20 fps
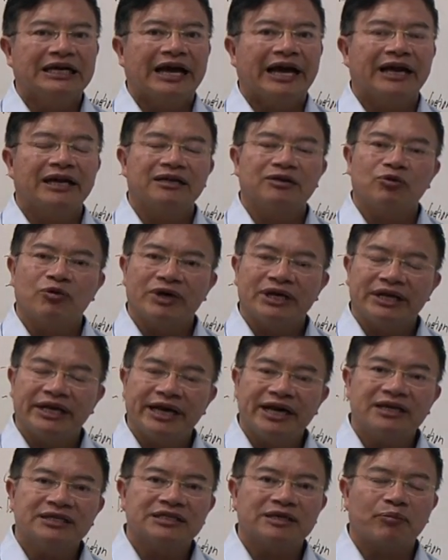and when
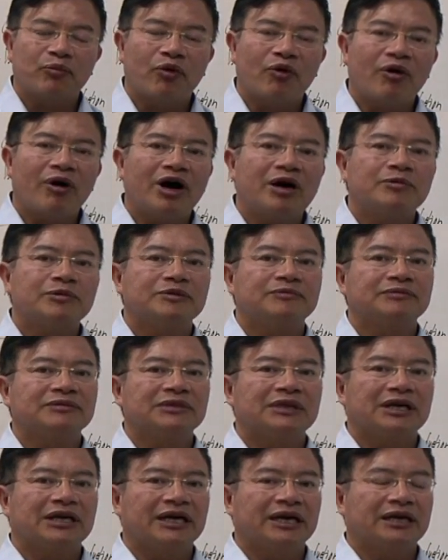there's a problem,
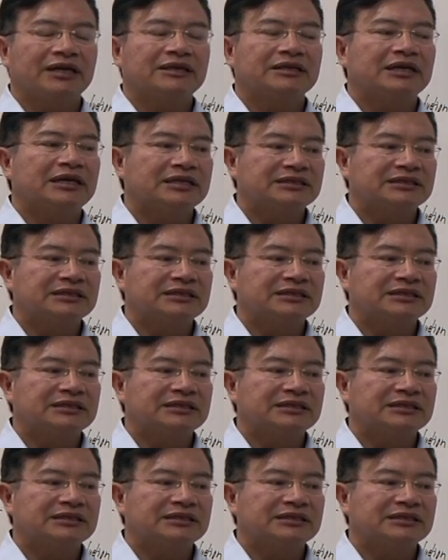and